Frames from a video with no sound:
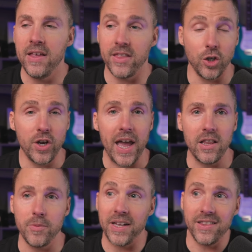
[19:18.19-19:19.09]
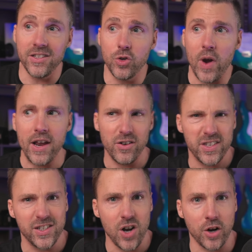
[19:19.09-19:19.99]
they'll look at it, they'll be like, this is great, or
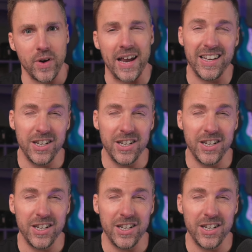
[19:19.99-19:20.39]
this is not great,